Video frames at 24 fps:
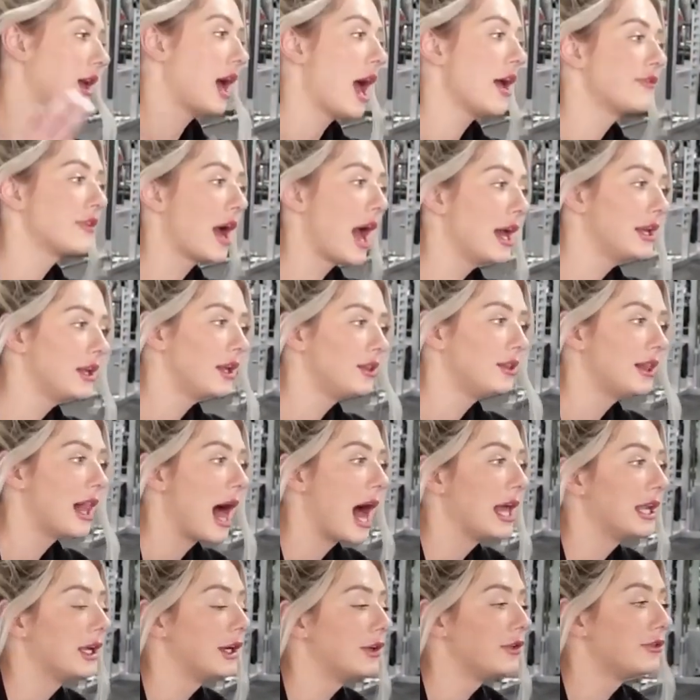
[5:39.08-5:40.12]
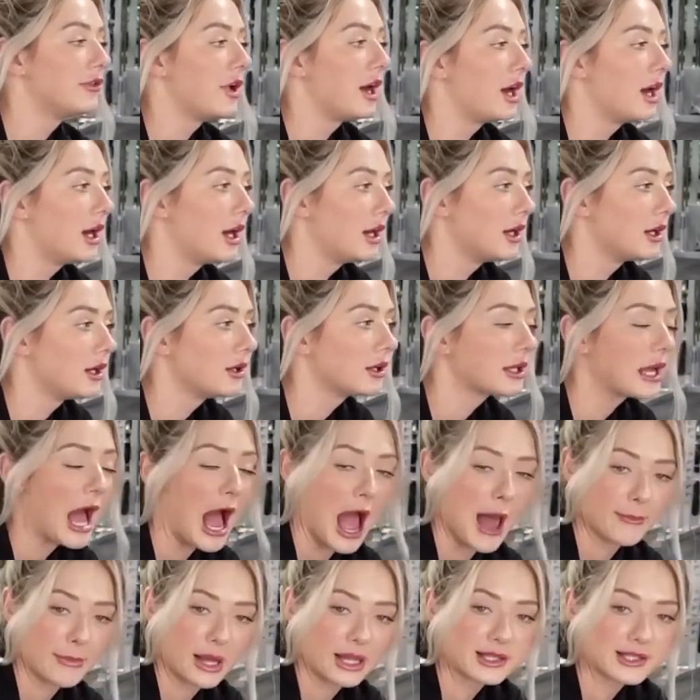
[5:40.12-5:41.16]
I've gotten a lot of
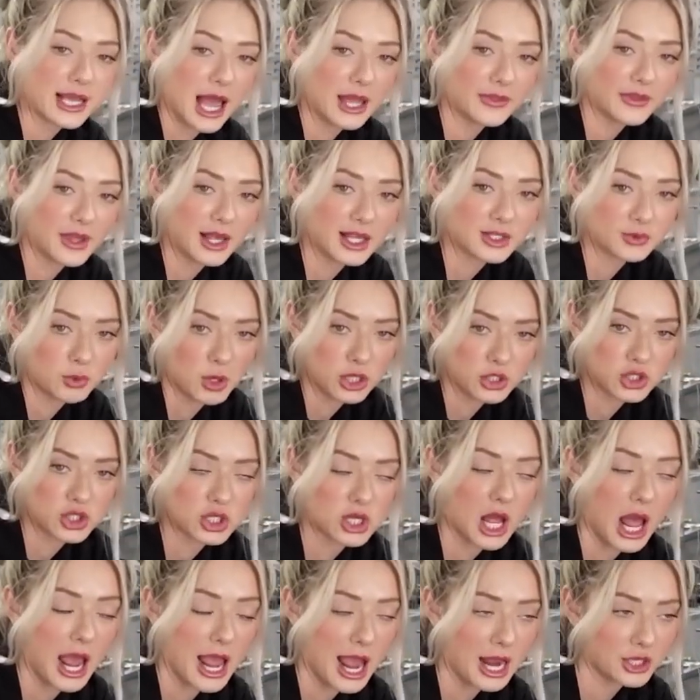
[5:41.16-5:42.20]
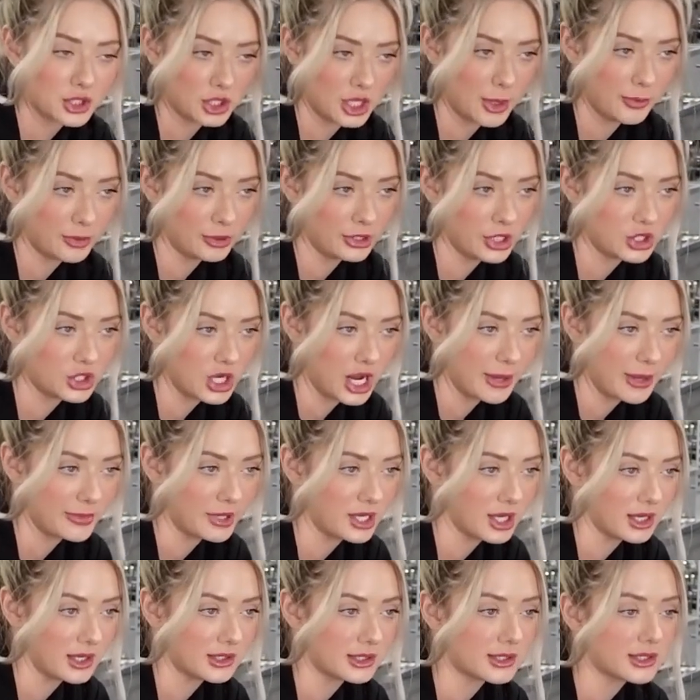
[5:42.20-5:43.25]
comments on this, which I actually appreciate
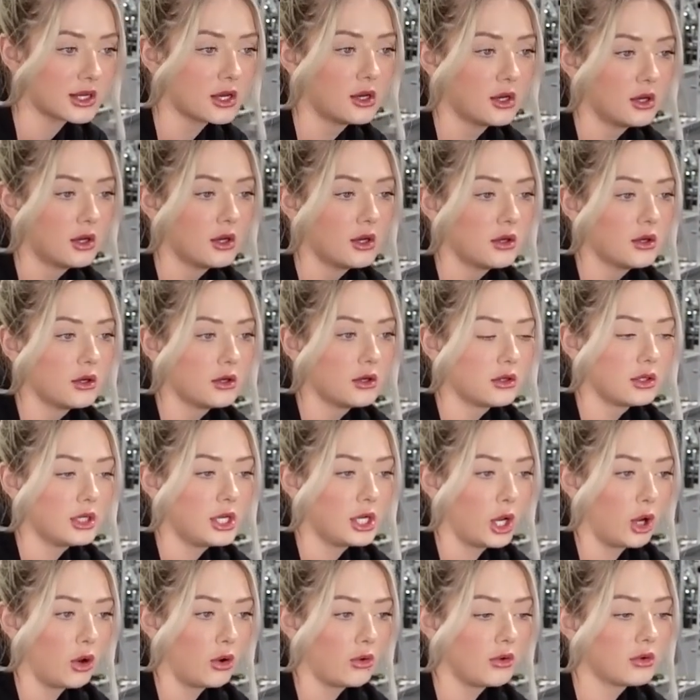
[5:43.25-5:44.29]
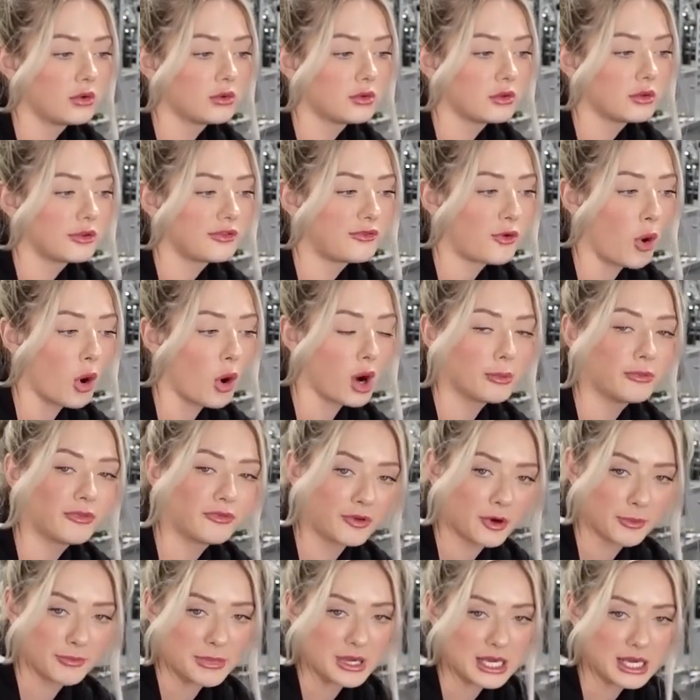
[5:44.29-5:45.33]
because, you know, form
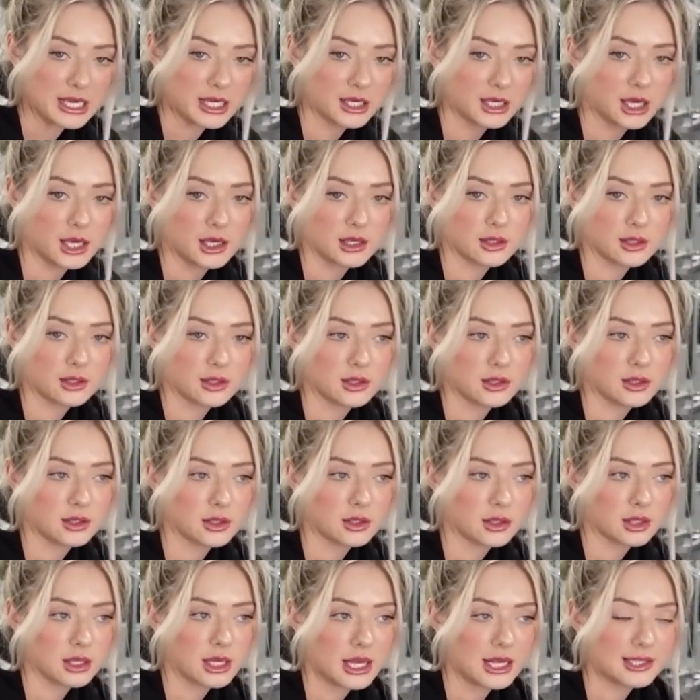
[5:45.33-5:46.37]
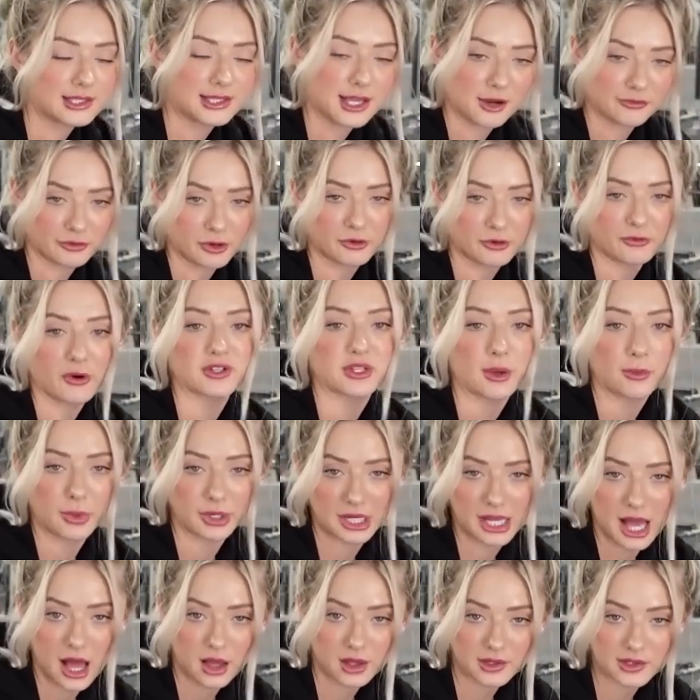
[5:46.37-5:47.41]
for me is different for
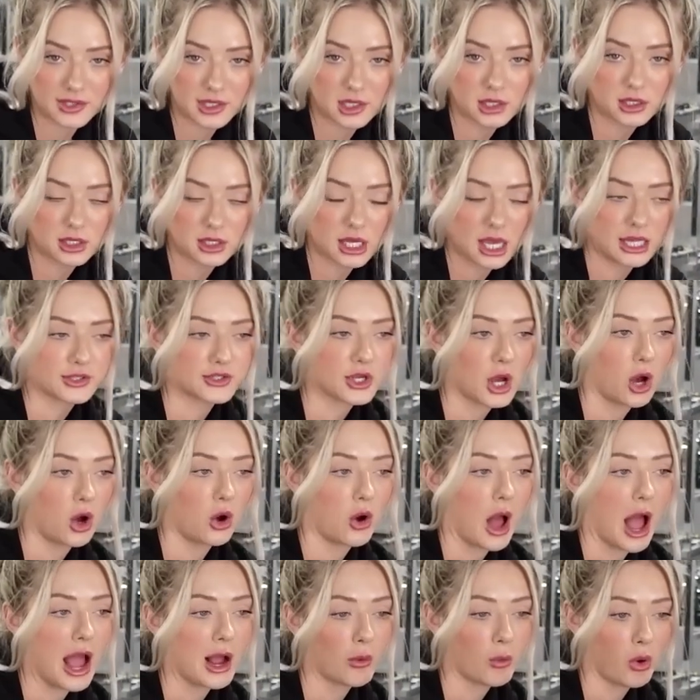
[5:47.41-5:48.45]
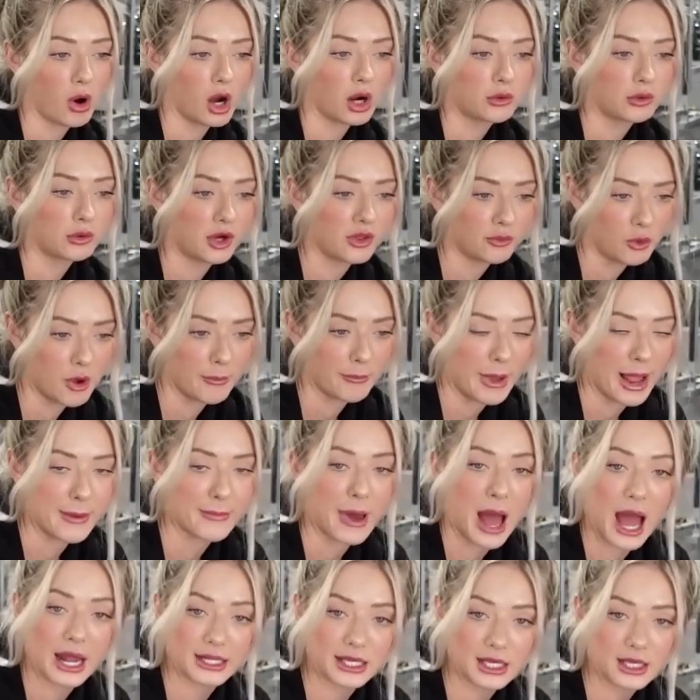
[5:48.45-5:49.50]
somebody else. And so I work with what my
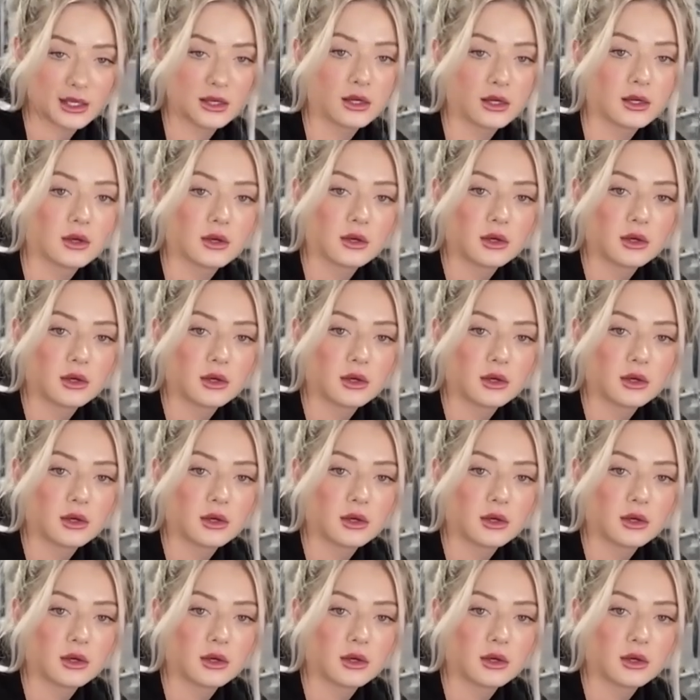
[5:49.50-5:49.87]
body